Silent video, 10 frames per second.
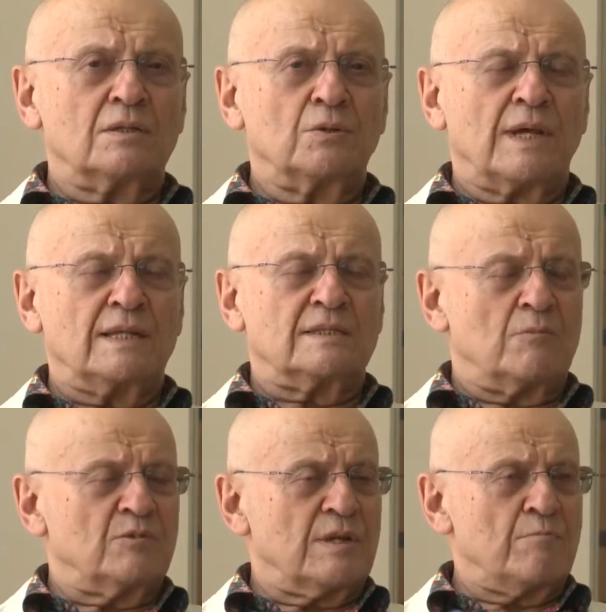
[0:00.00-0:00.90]
to get
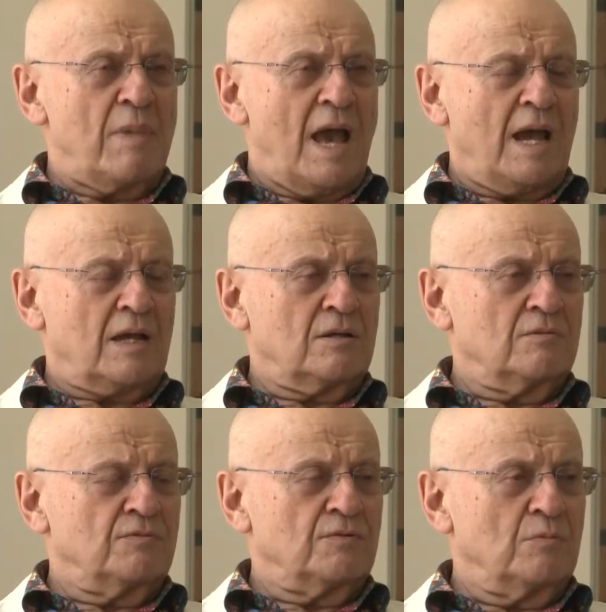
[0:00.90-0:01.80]
something back
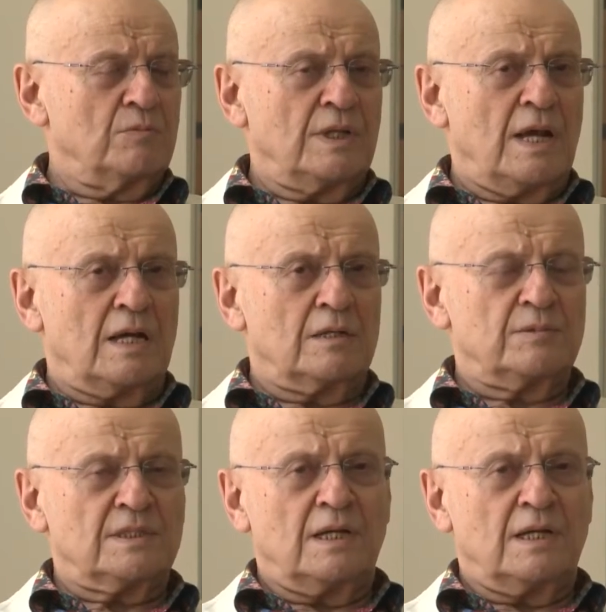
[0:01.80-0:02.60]
from the Arab